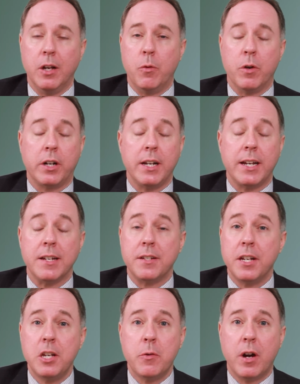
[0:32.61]
We're going to
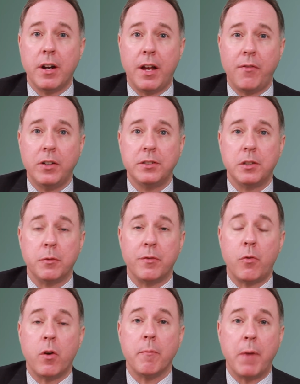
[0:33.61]
continue our efforts to
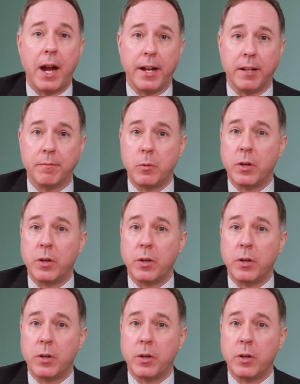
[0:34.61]
reform mining.